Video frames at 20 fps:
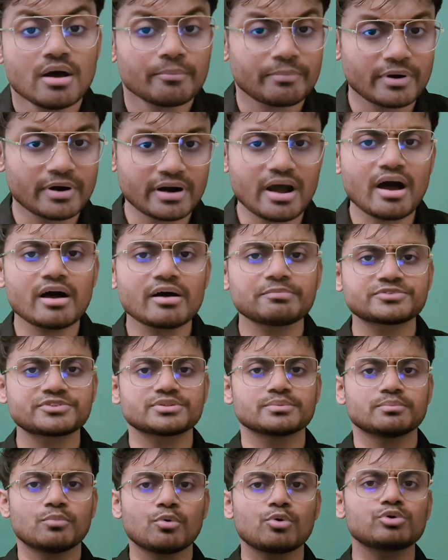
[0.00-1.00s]

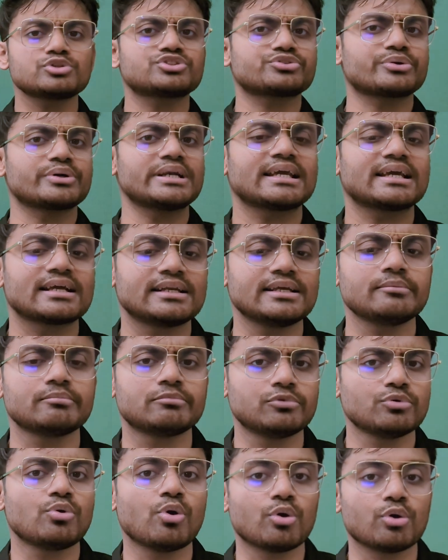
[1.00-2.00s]
Perhaps most critically,
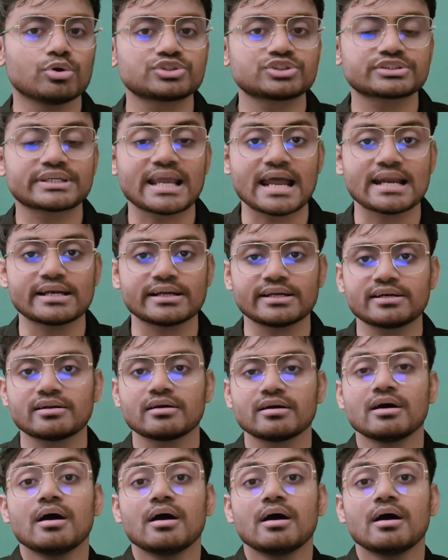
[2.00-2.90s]
Blue Ghost carried